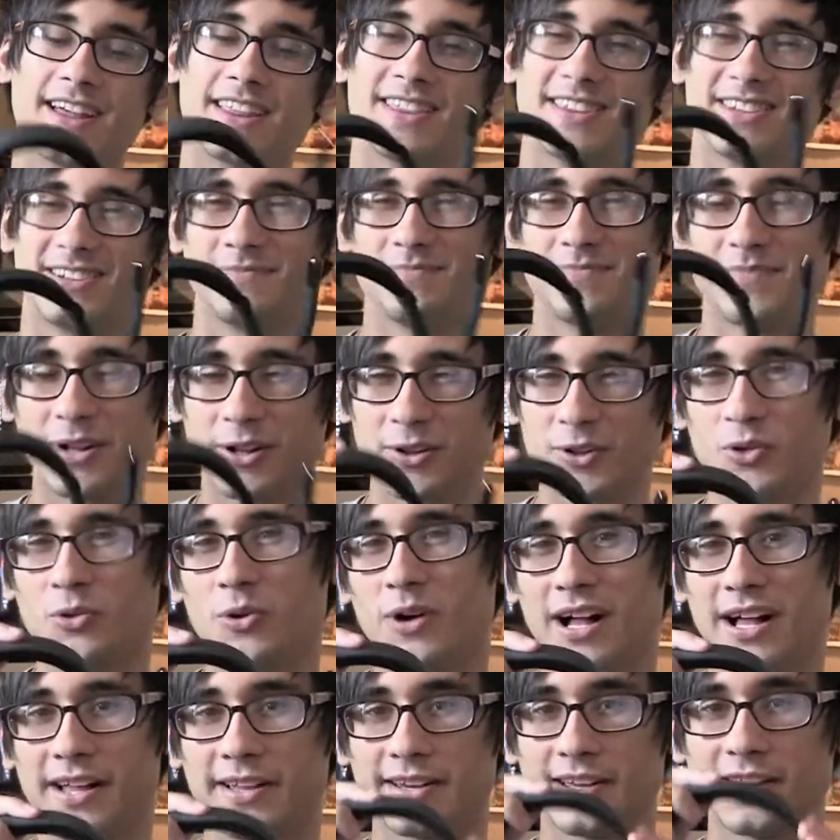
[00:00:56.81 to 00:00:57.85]
The build
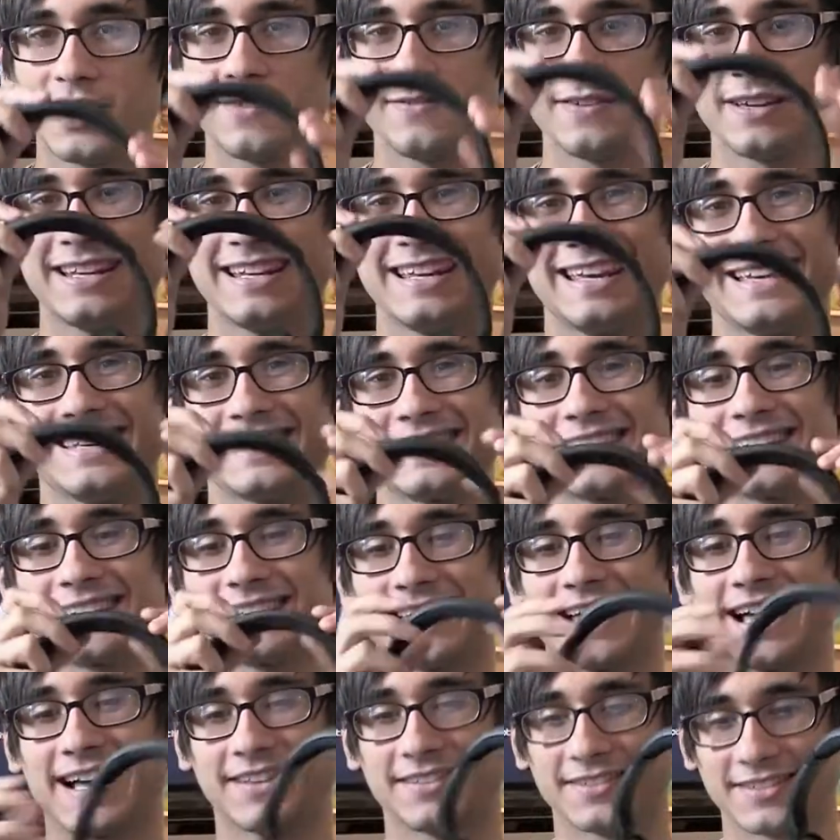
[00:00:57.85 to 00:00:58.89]
quality of it isn't
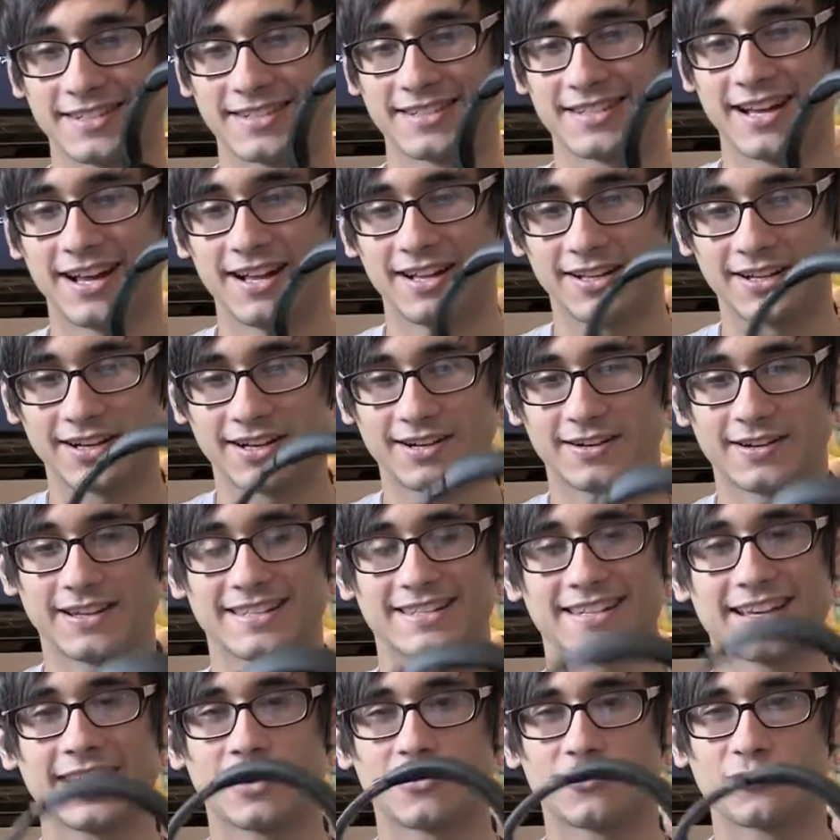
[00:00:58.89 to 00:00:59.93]
exactly stellar.
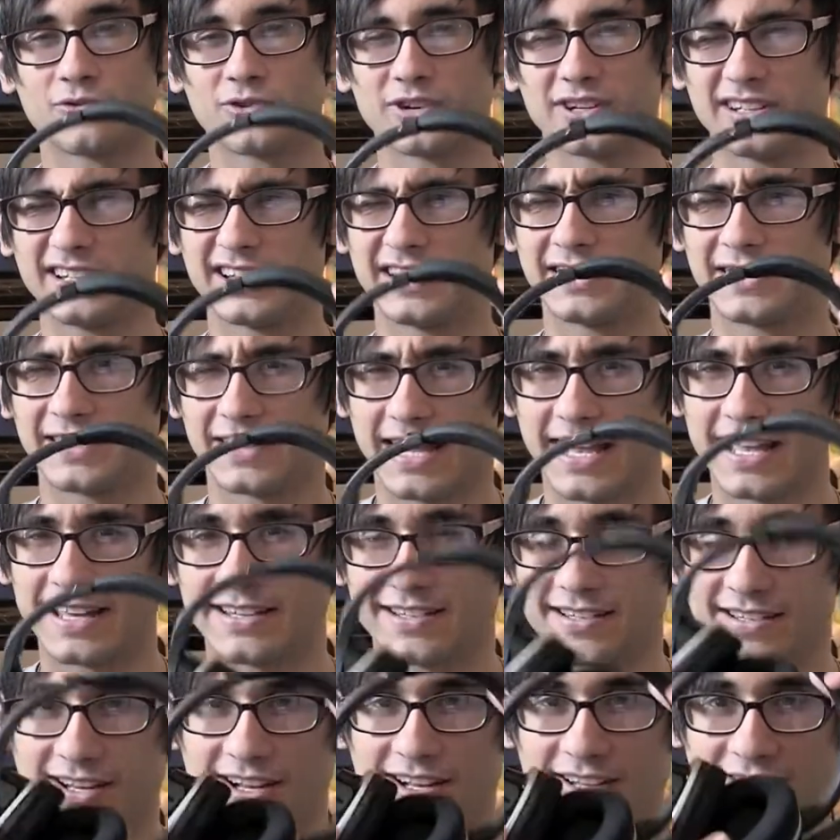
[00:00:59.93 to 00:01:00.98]
It's got a really light
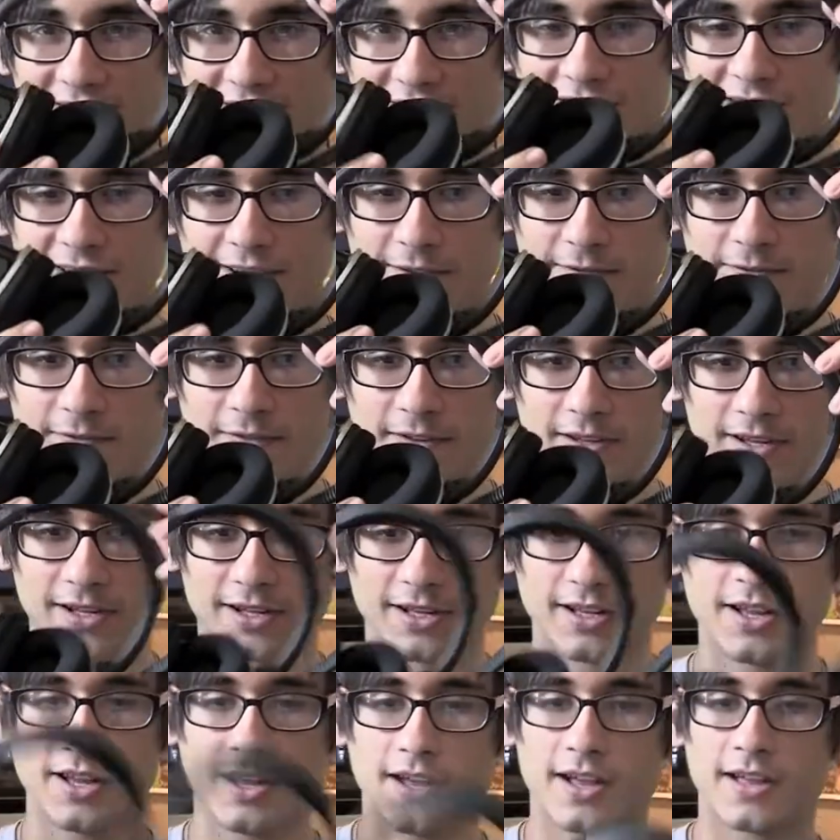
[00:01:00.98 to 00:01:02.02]
and unsturdy
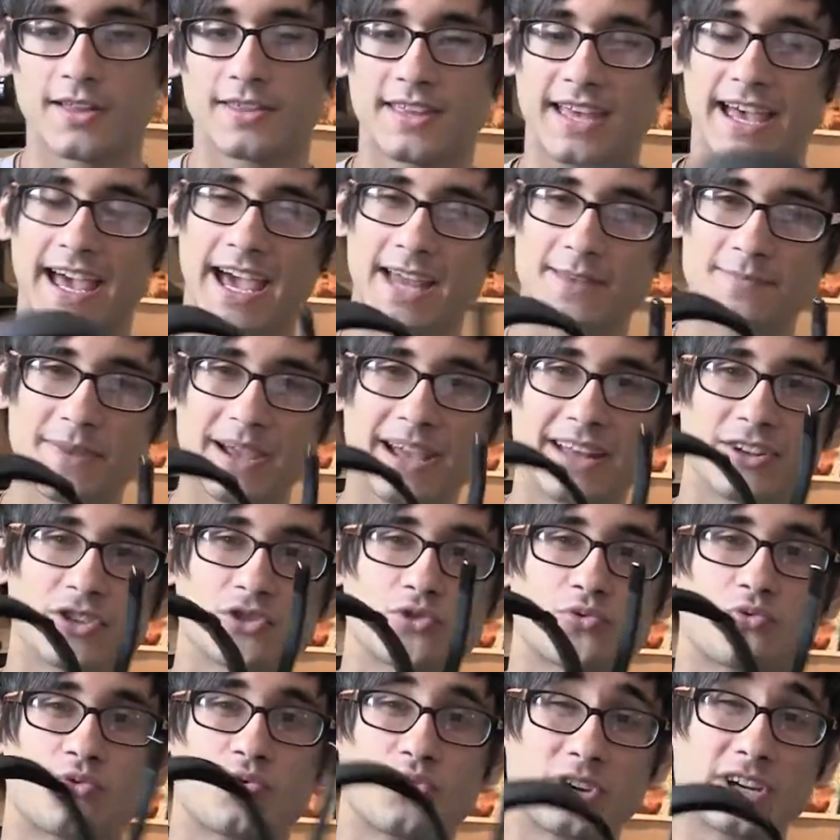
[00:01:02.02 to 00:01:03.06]
feel. The headband
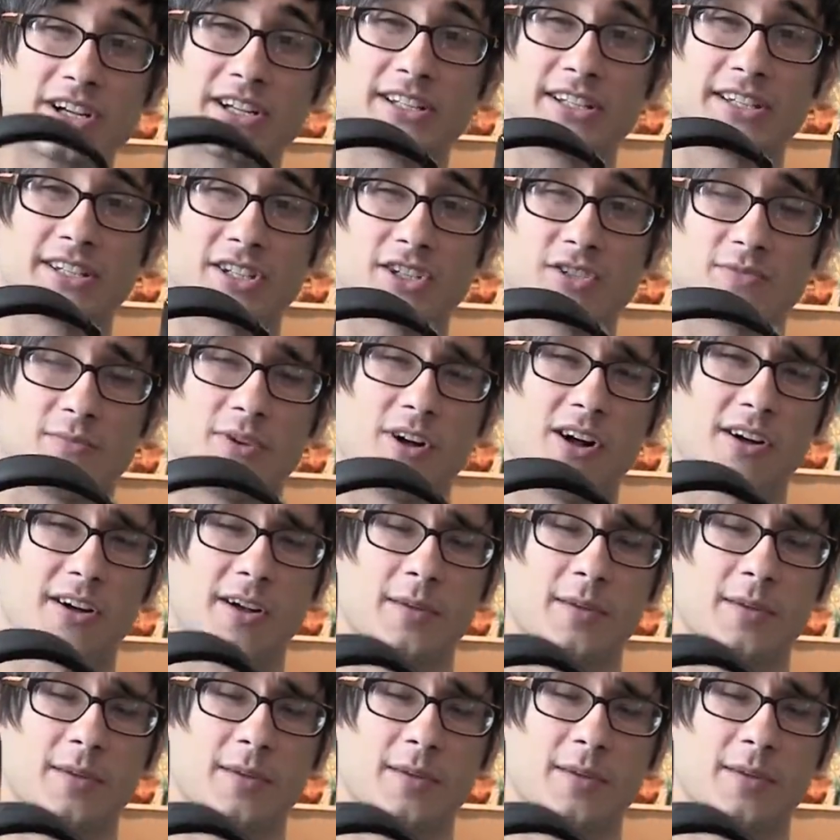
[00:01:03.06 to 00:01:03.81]
is really small